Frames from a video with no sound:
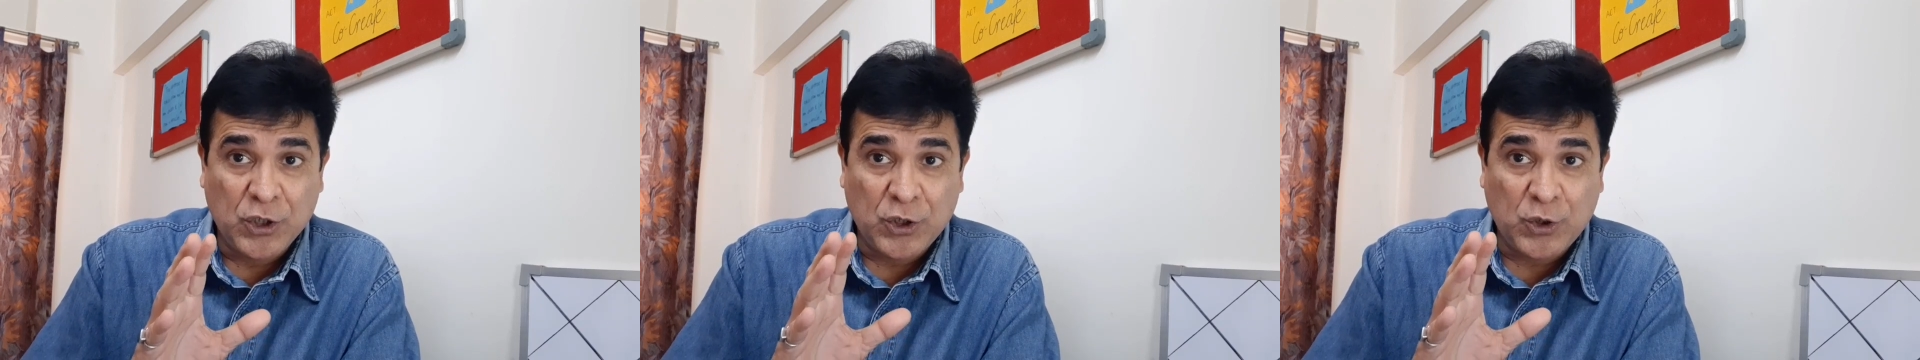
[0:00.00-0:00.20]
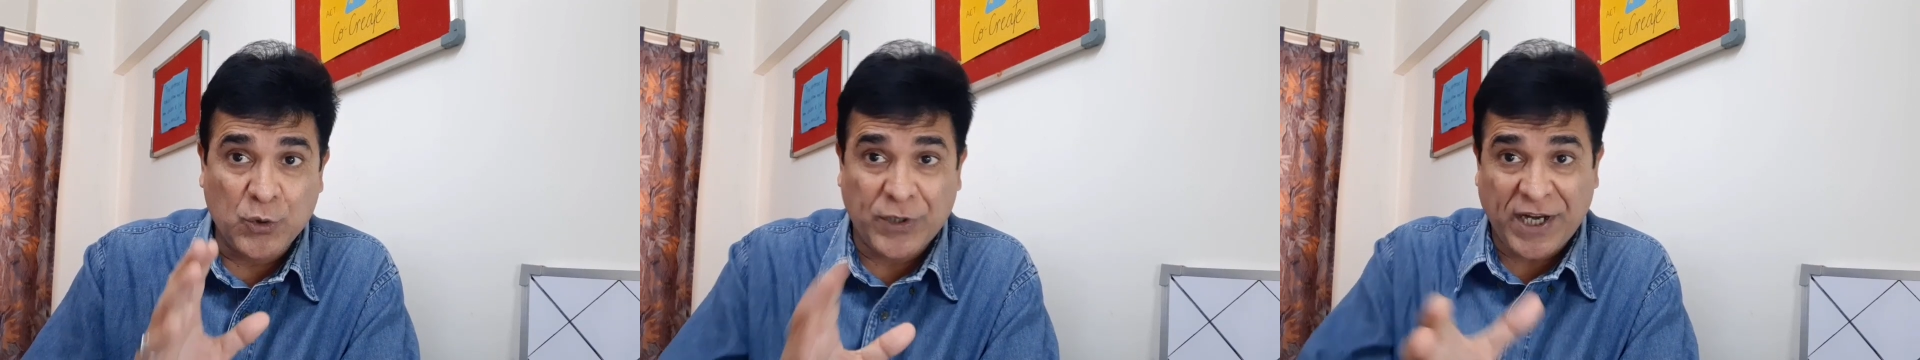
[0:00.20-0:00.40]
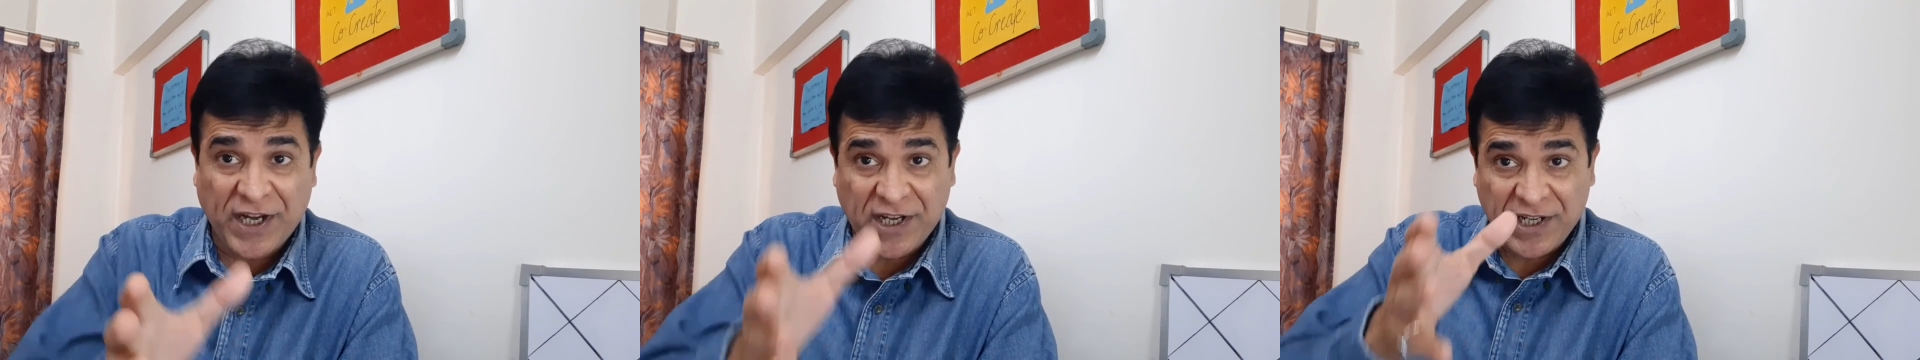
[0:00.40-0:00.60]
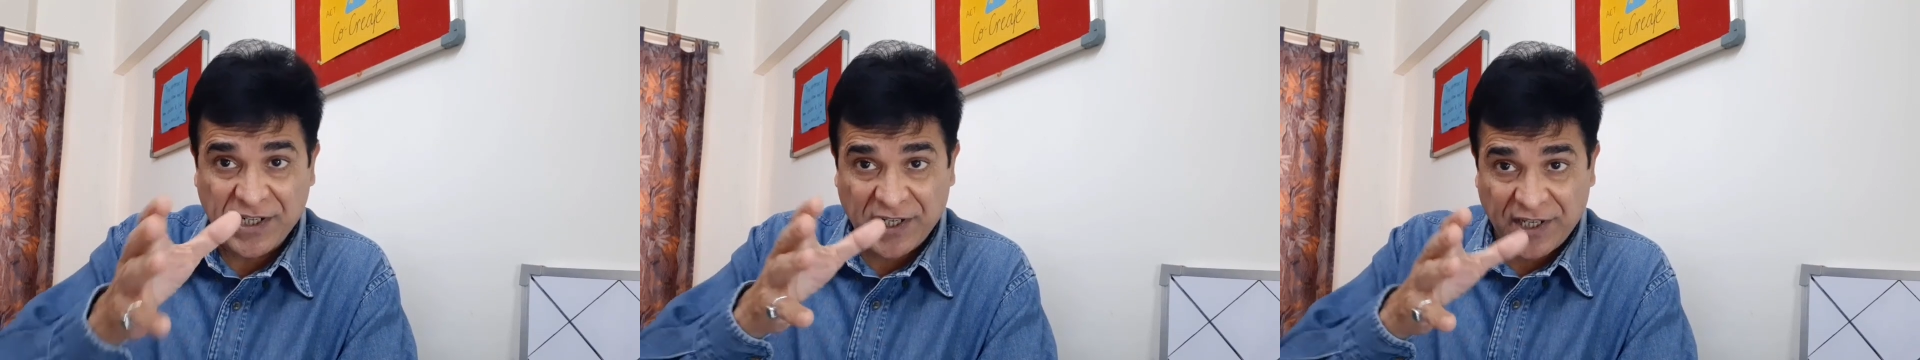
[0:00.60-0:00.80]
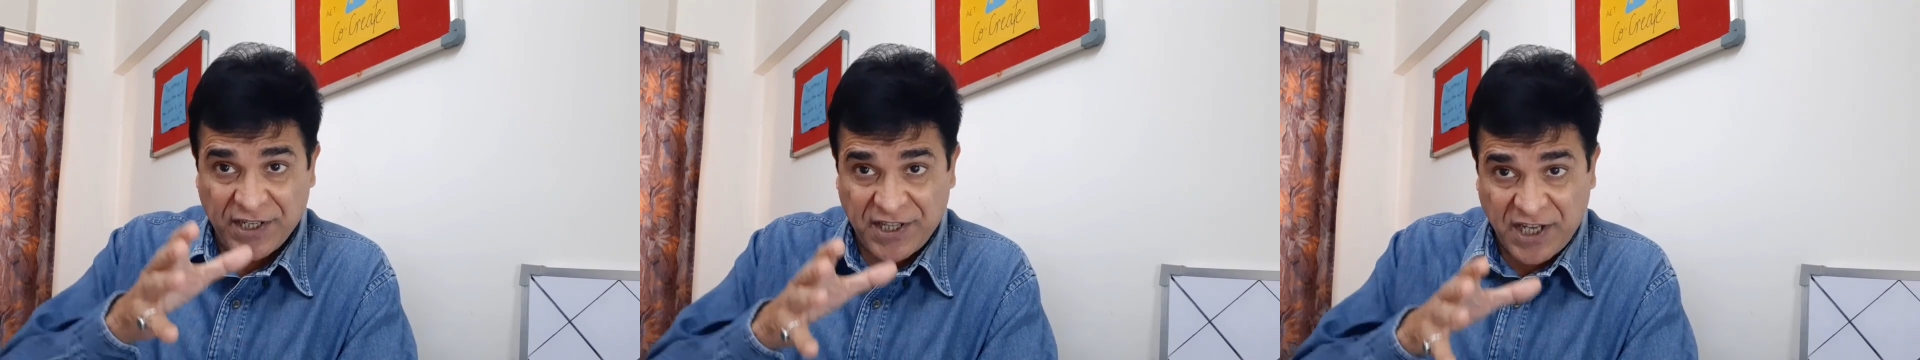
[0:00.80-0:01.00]

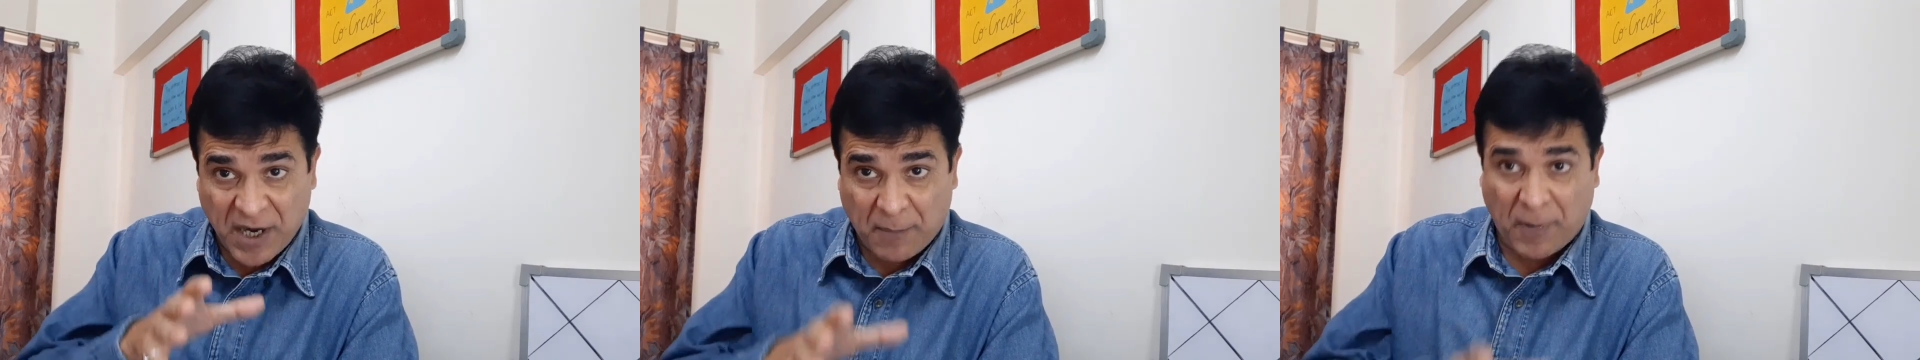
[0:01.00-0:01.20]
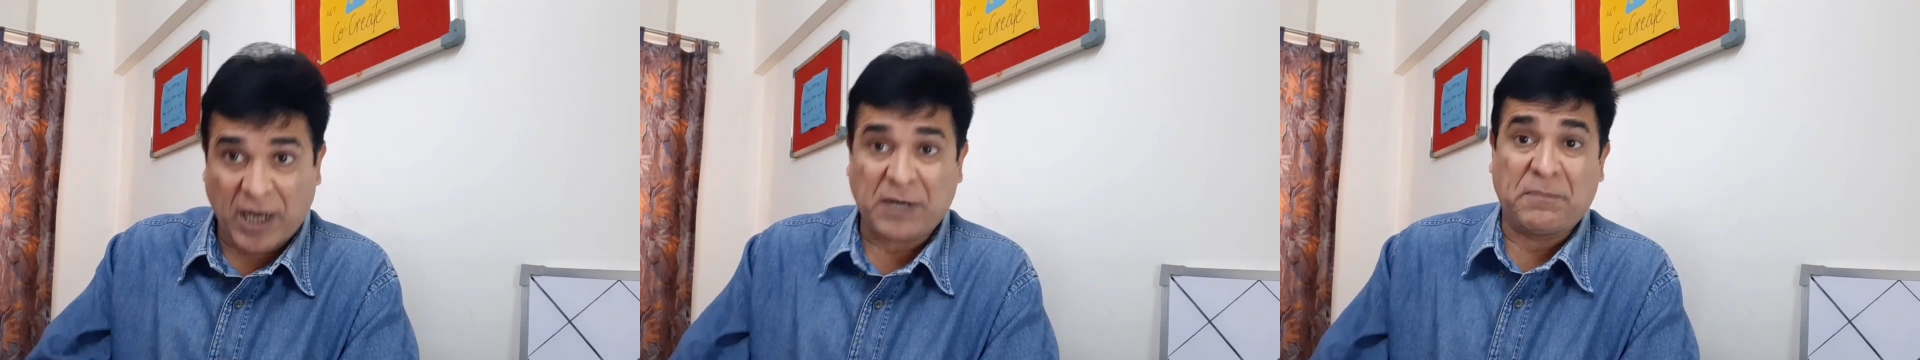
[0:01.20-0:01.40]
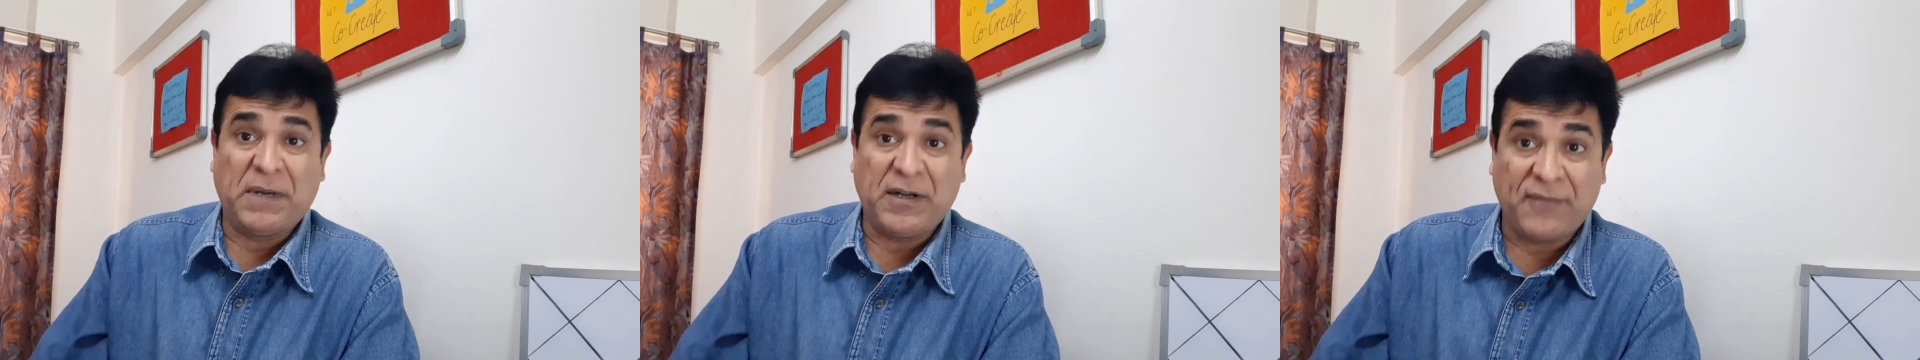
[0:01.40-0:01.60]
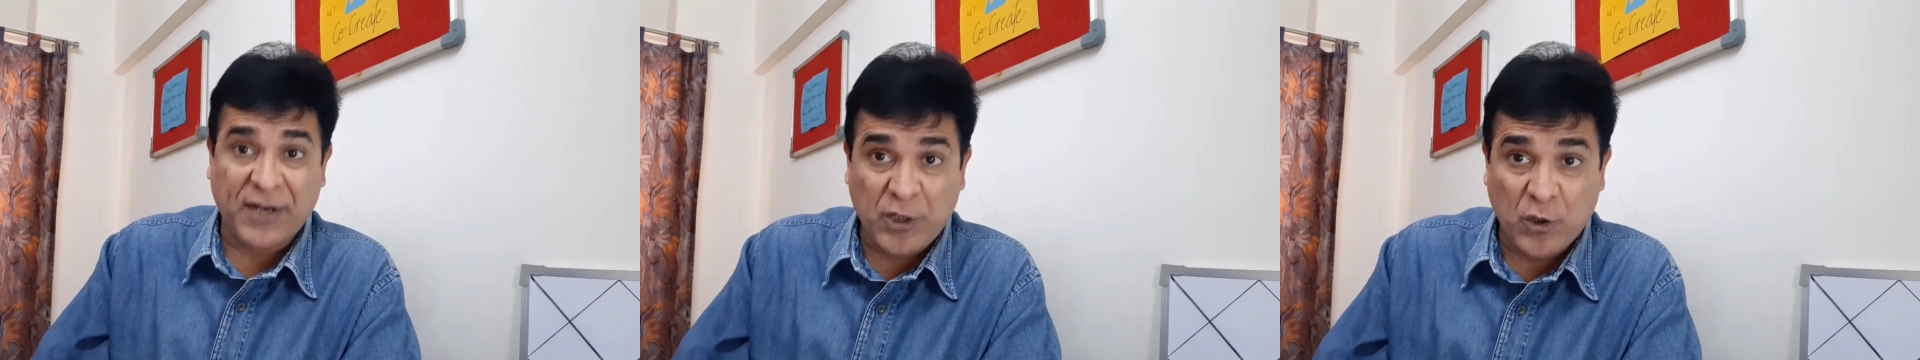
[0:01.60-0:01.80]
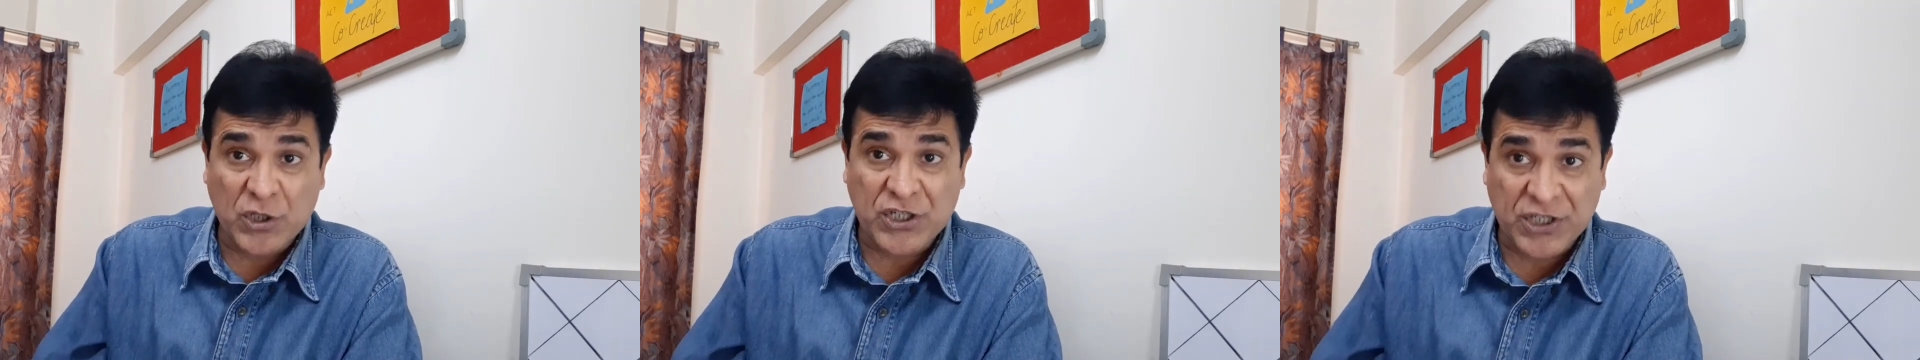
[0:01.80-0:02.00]
today, in the apartment where you are